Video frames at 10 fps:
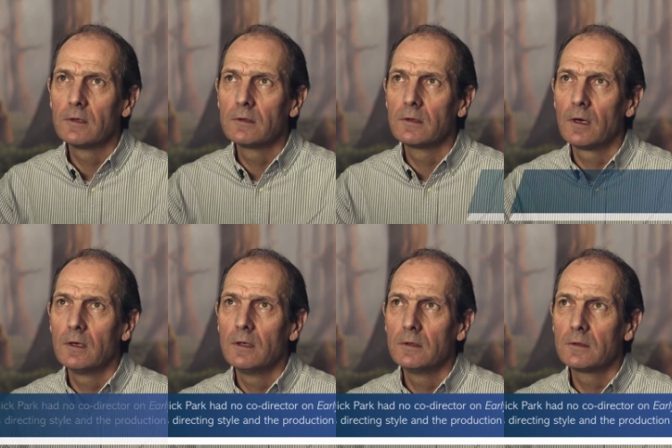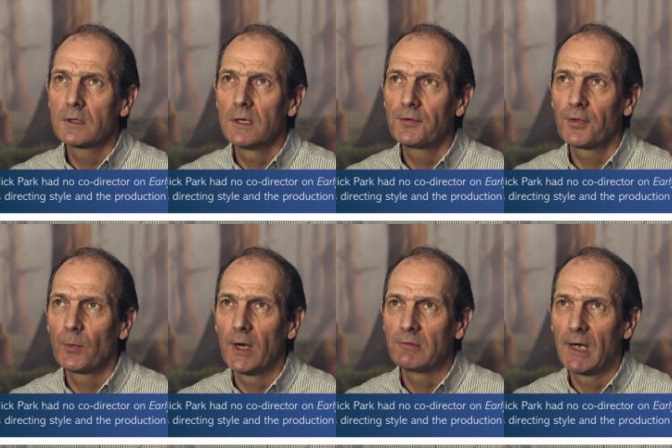on, on Curse of the
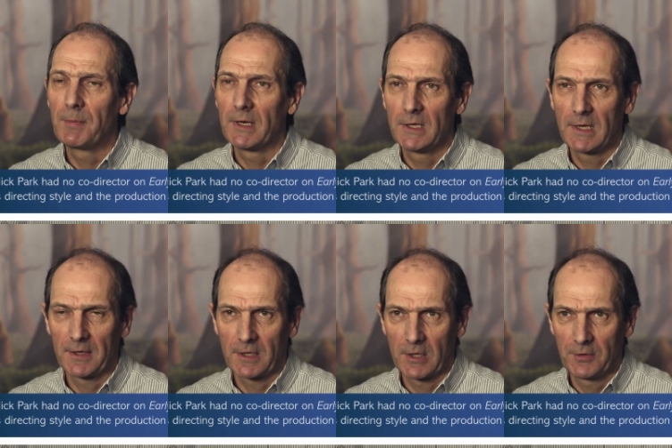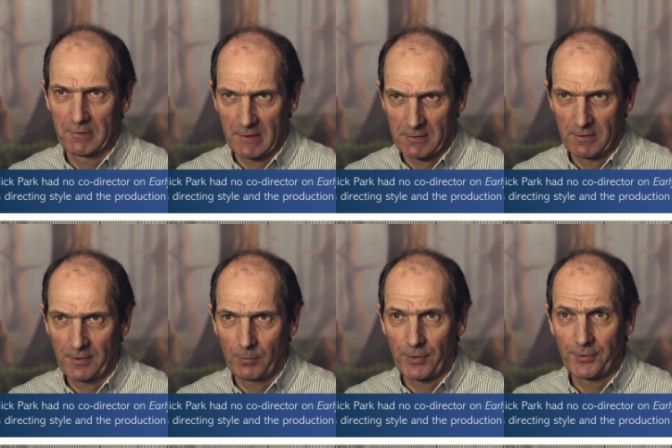Were Rabbit, he had a co director
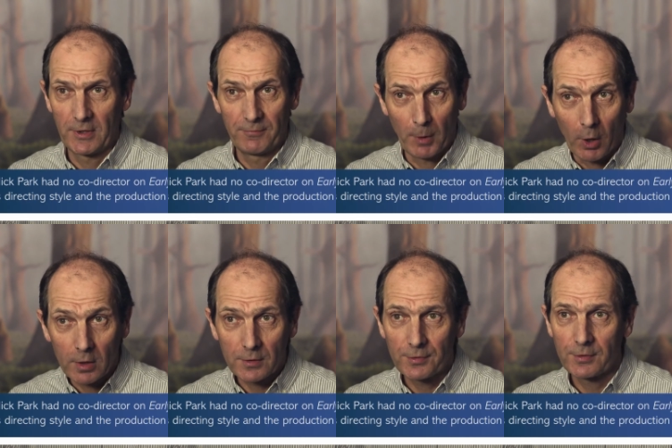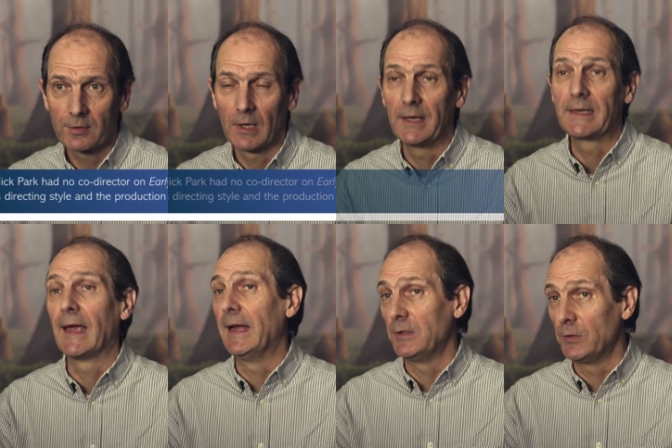with Steve Box. And
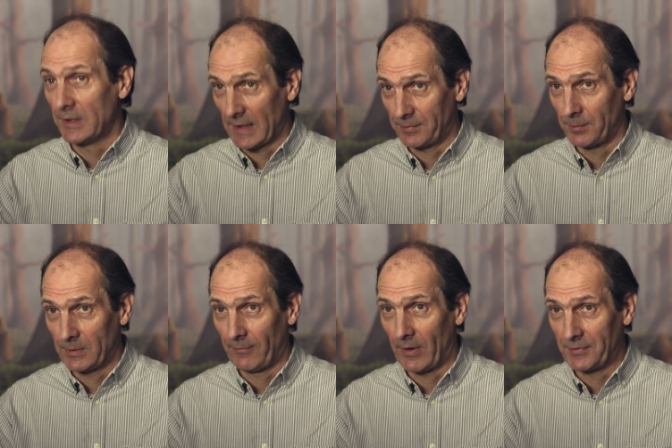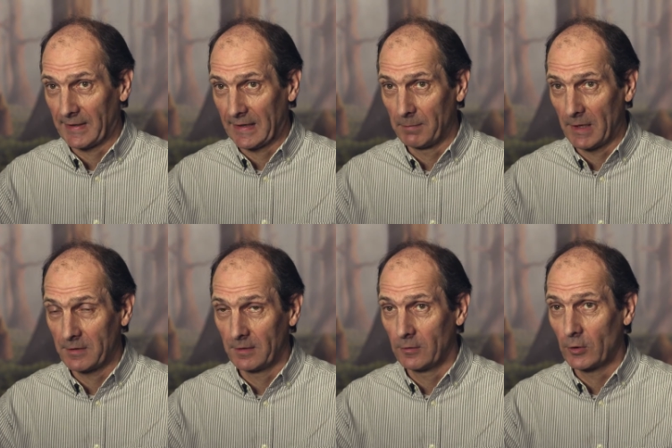again, you did have some supervising
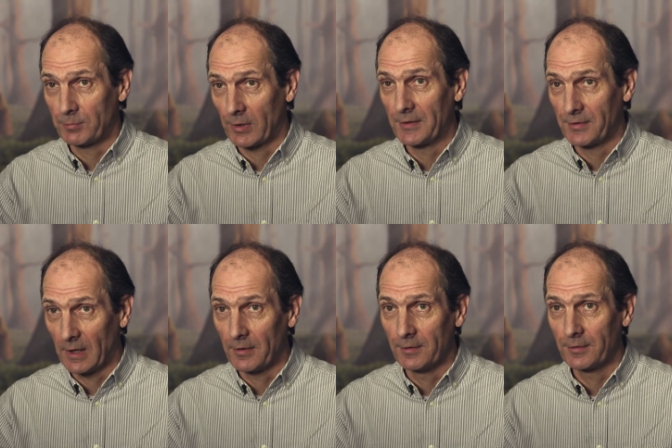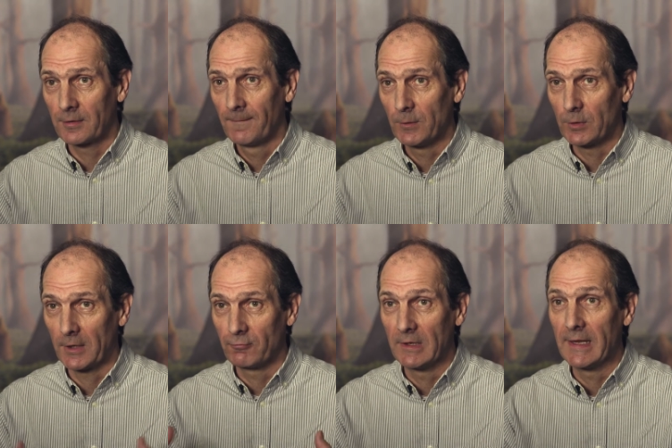animators, Loyd Price and others, to
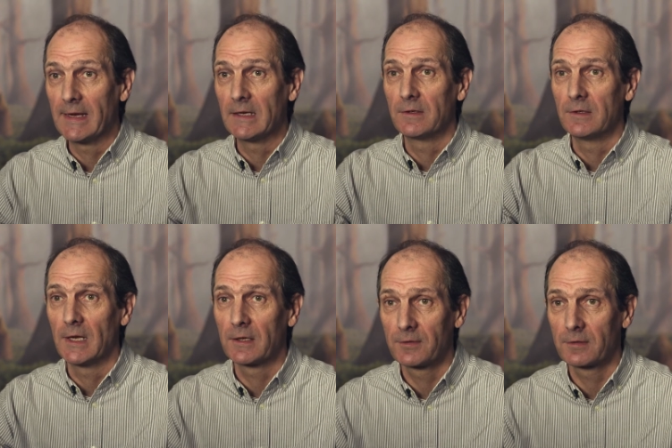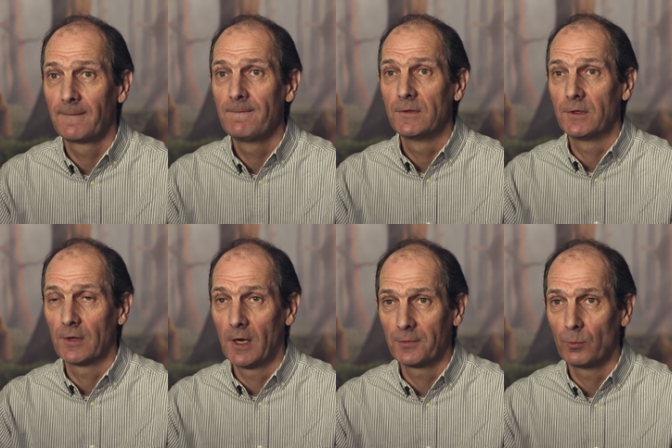kind of relayed Nick's
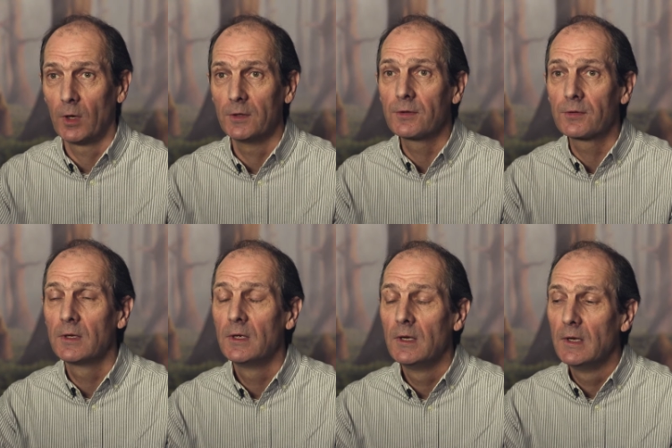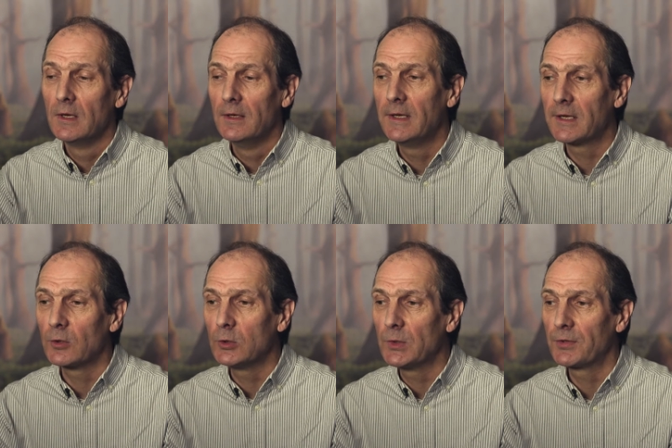desires and wants. Nick
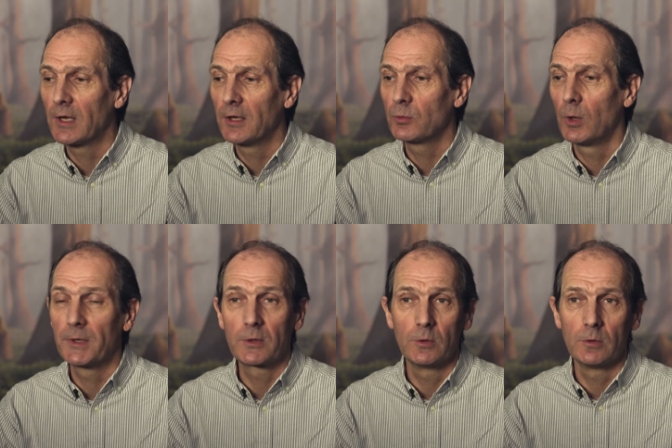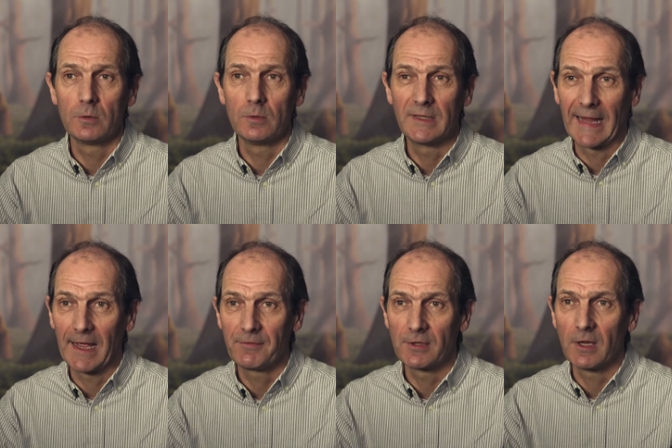always does what we call
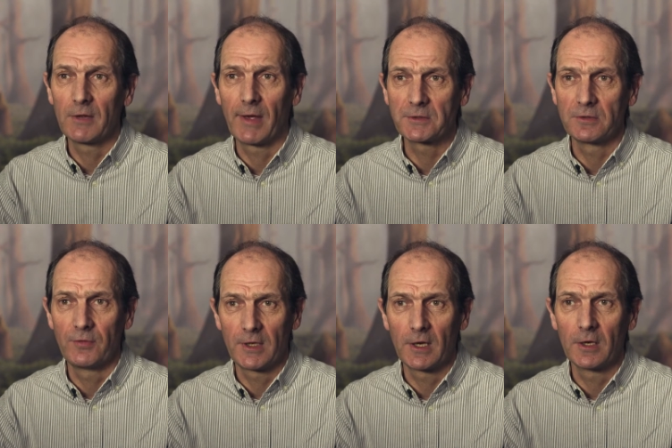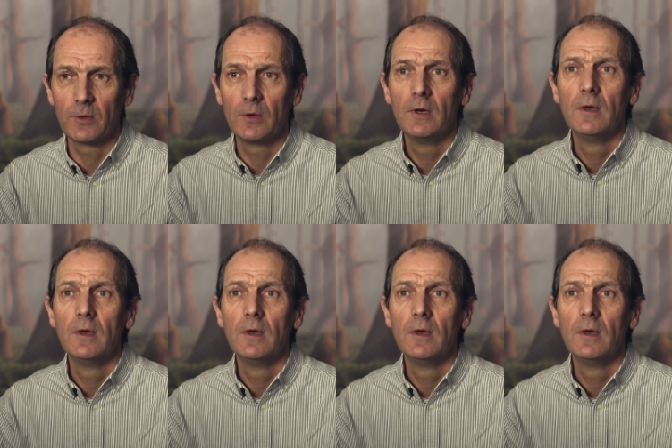LAVs, live action video